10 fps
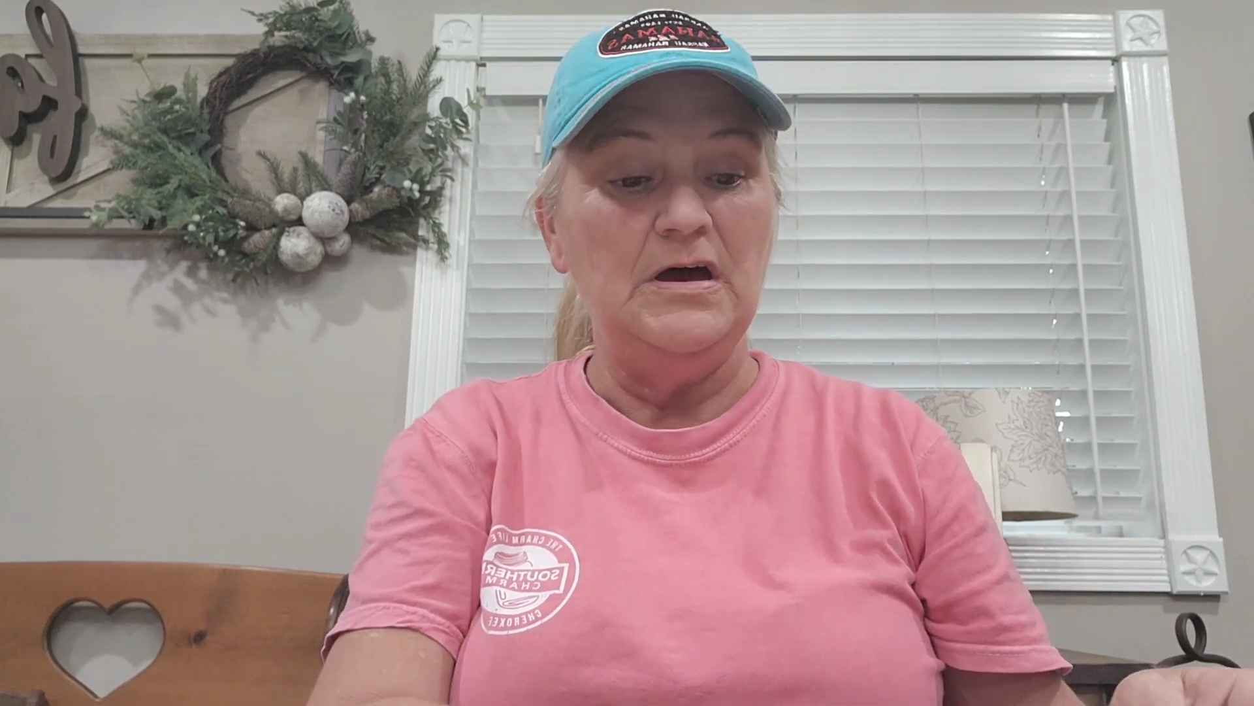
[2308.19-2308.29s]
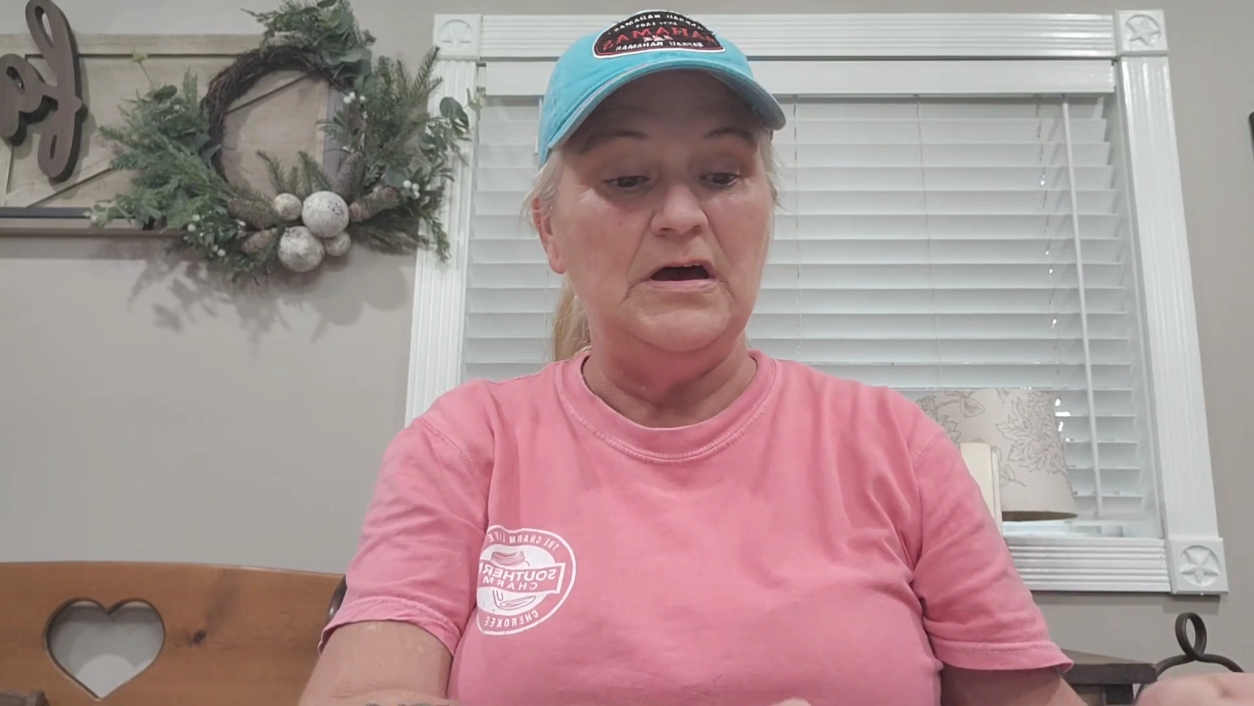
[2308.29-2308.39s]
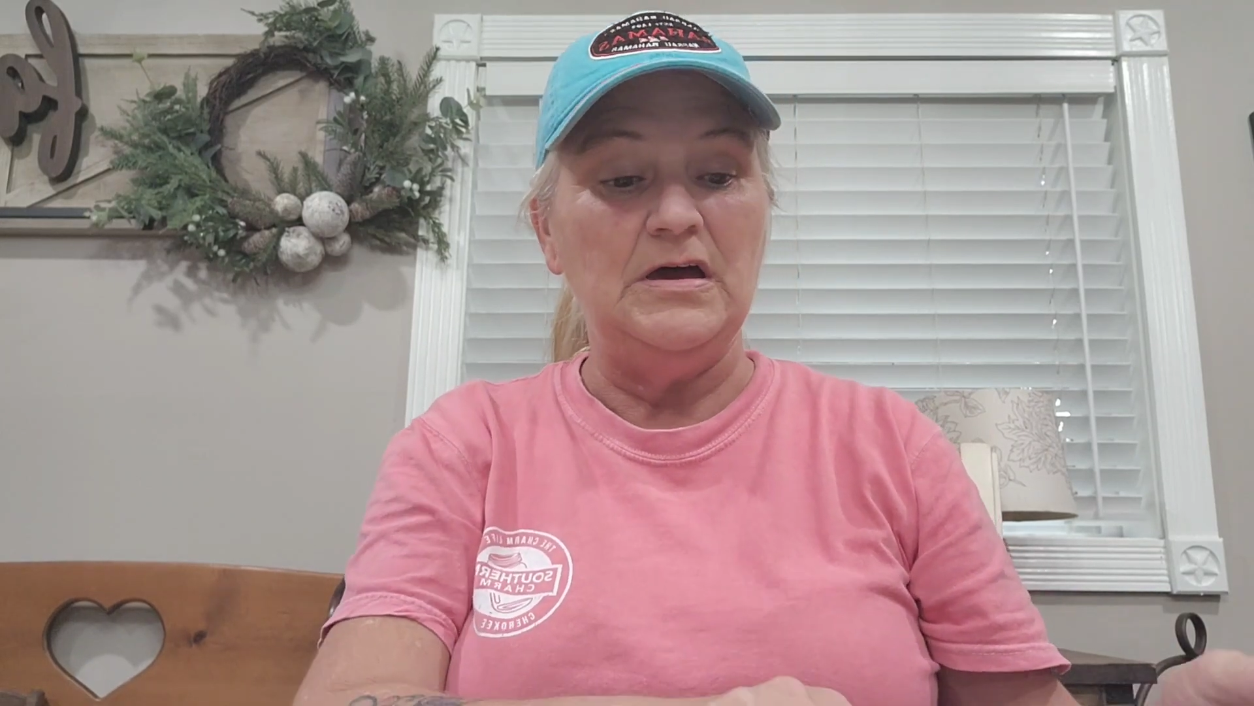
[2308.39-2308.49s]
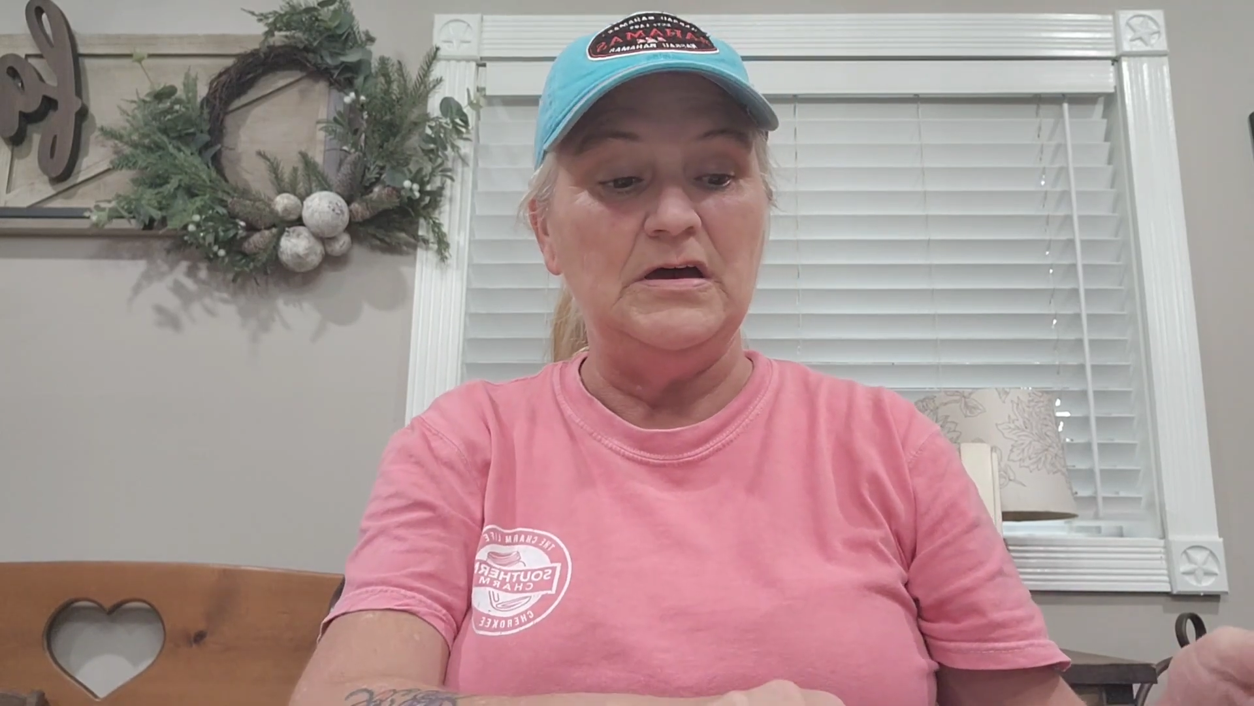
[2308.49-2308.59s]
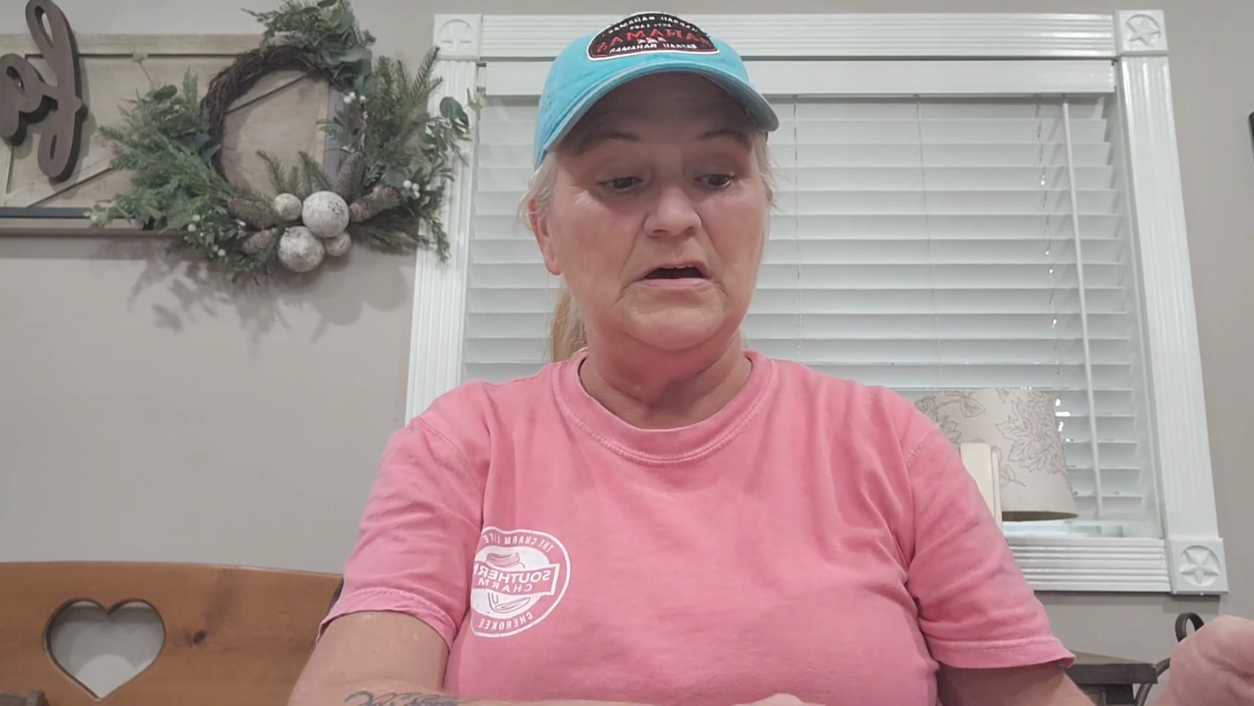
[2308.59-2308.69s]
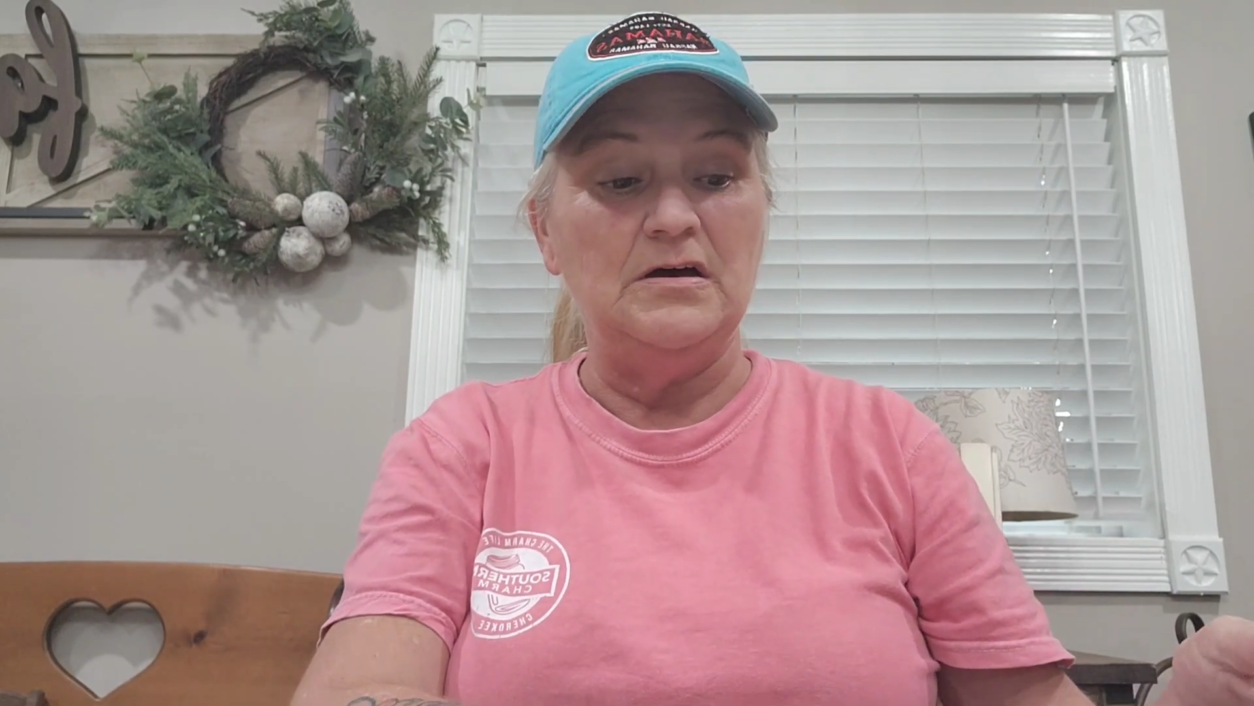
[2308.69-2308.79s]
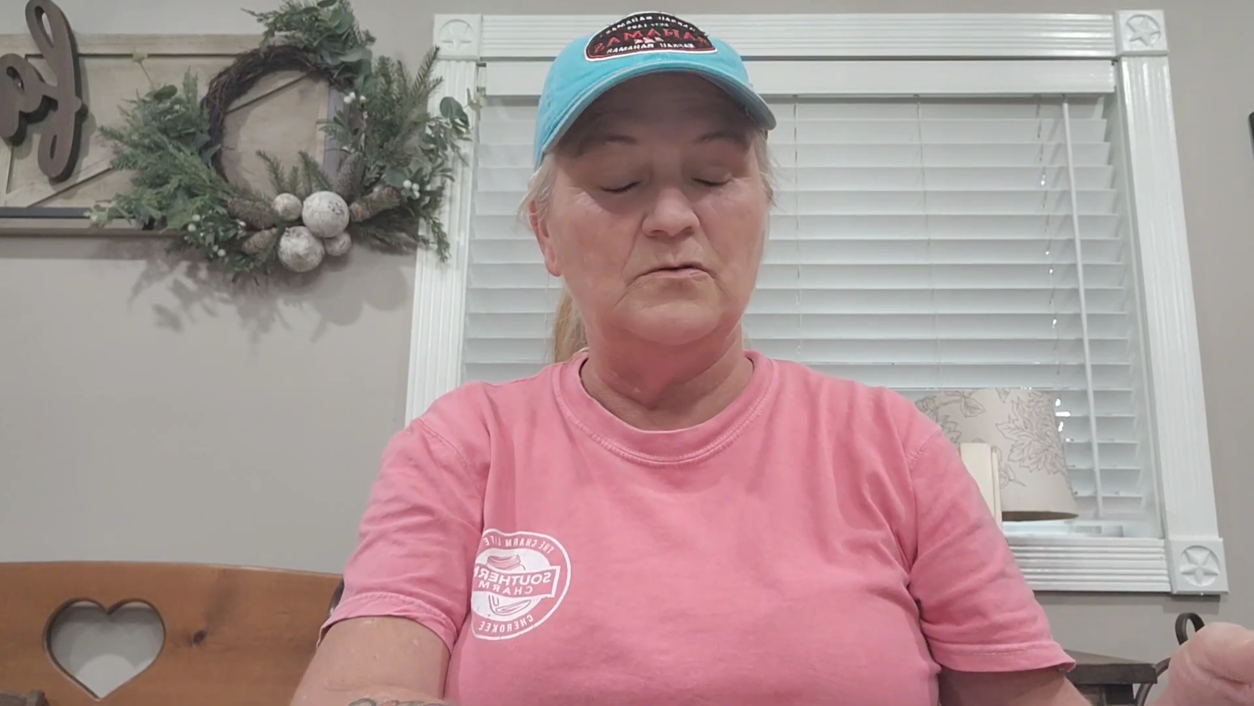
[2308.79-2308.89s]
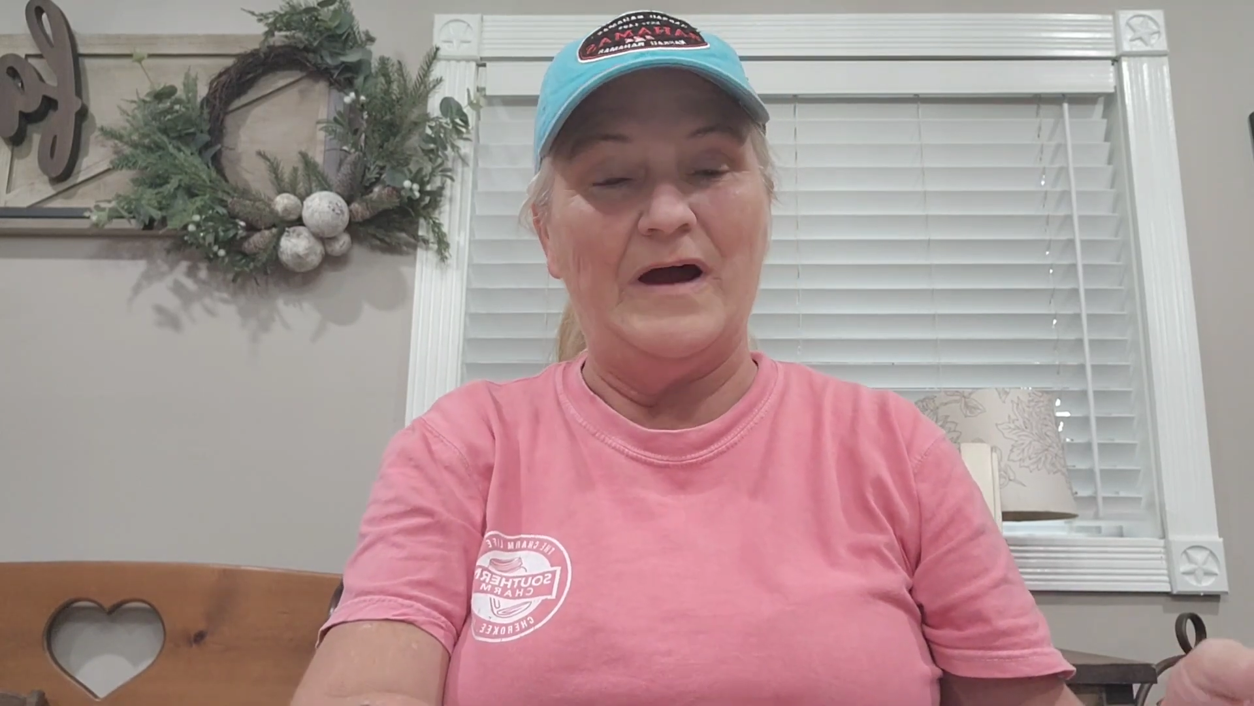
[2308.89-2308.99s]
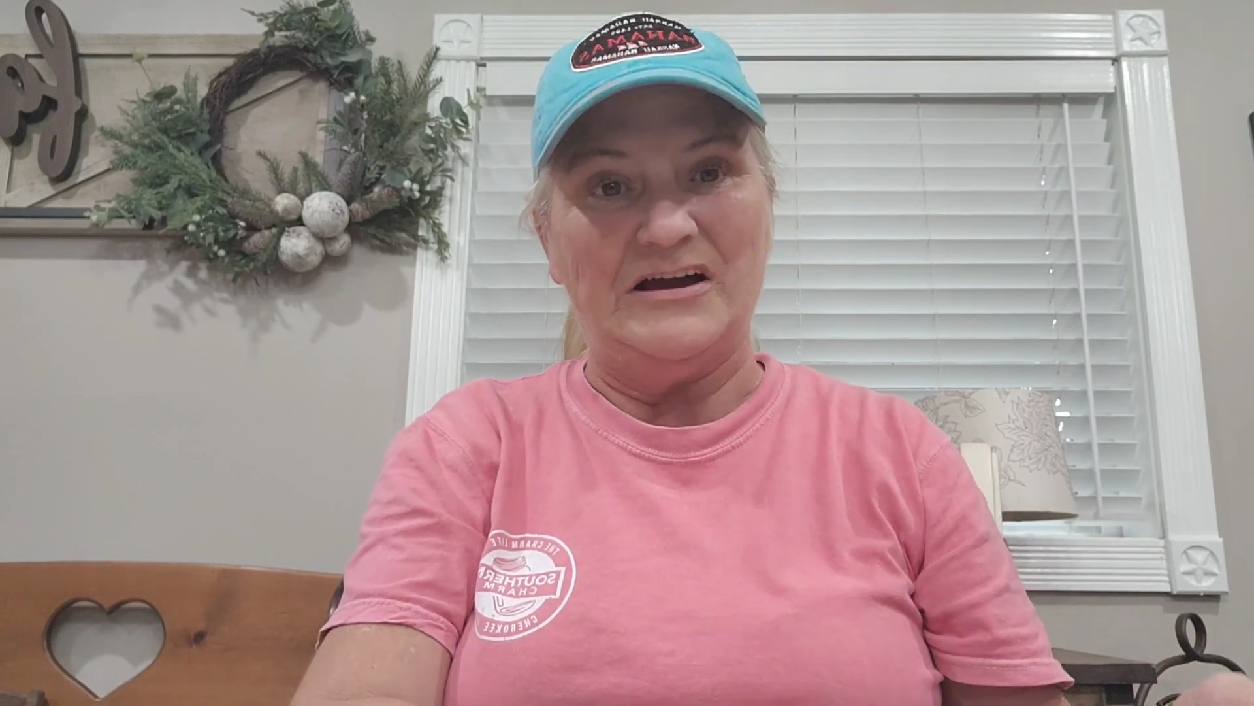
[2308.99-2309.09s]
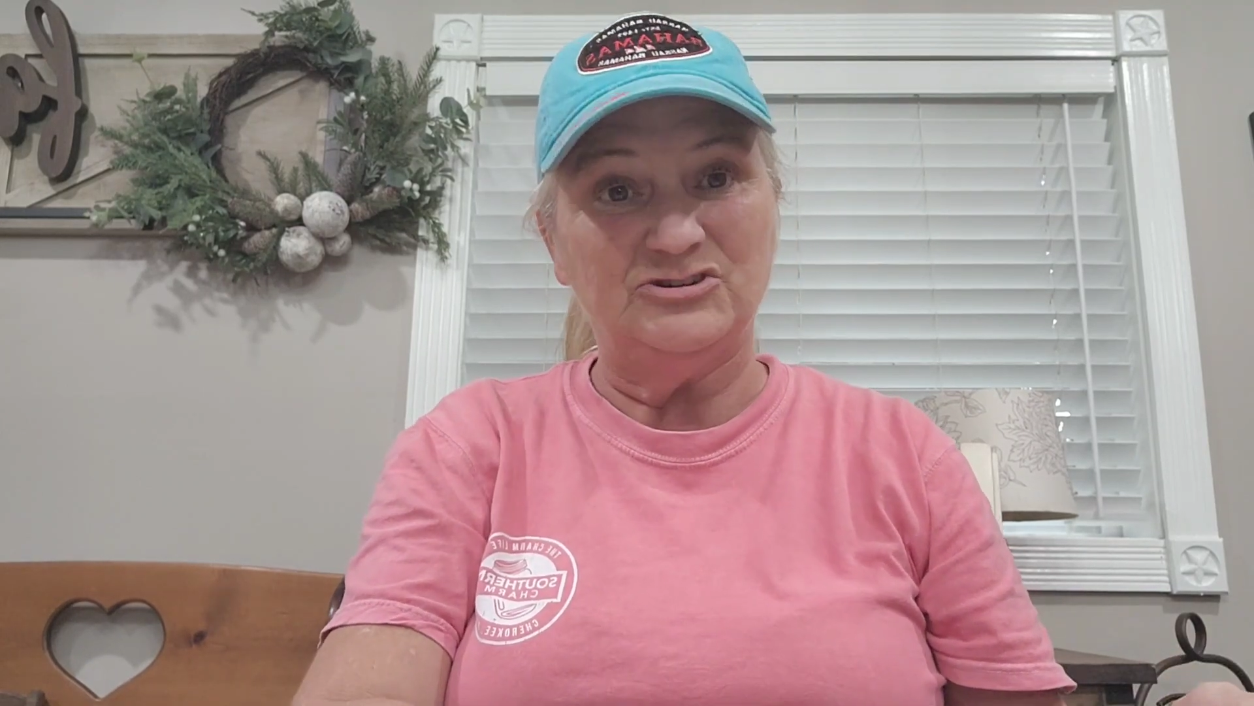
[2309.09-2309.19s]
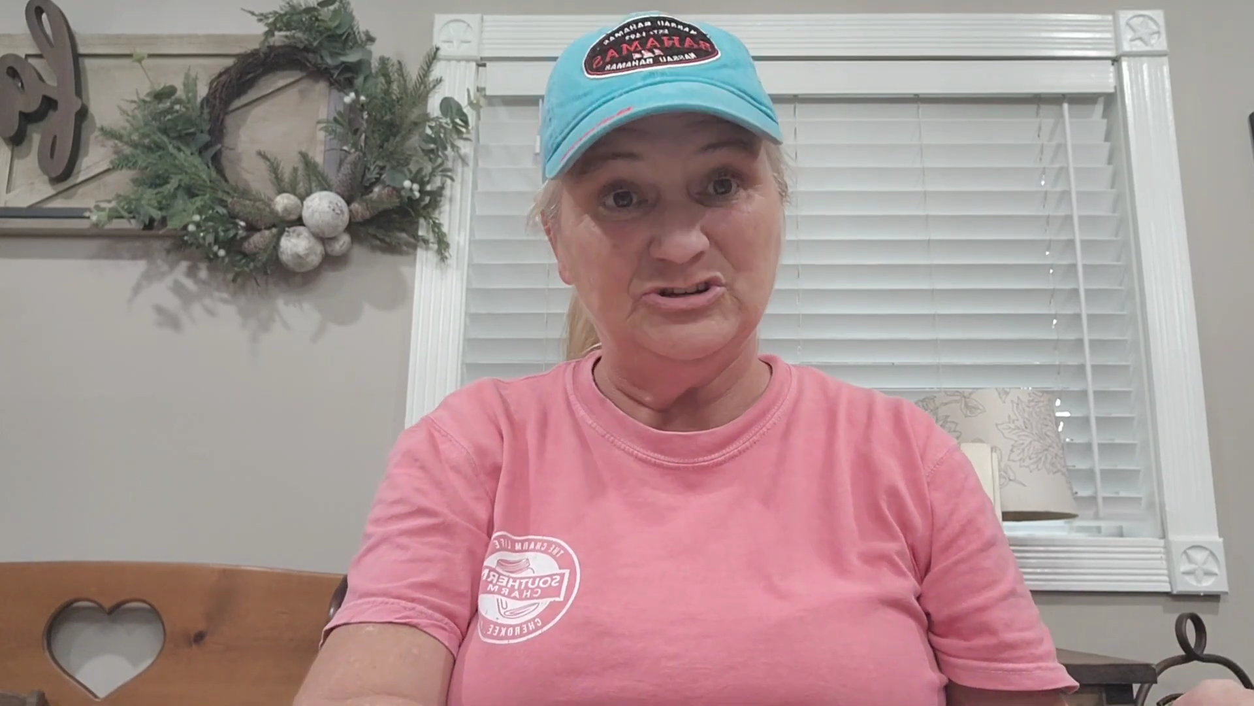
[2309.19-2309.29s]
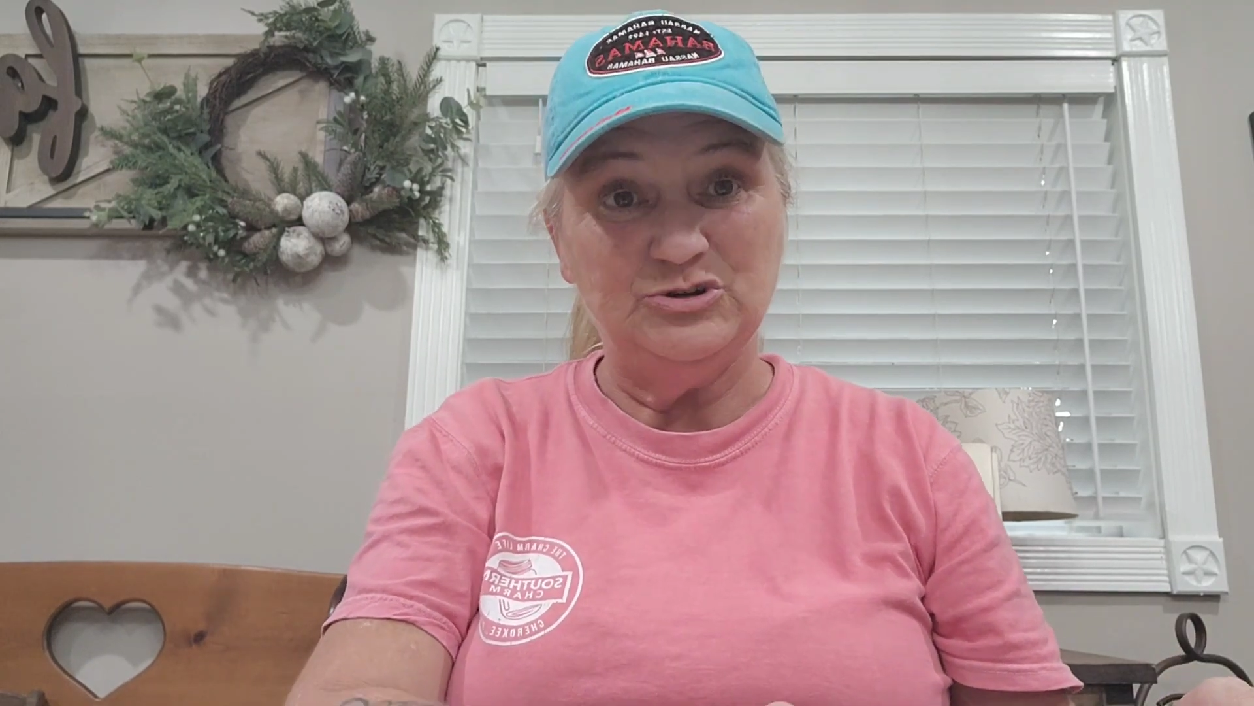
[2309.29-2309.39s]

and or actually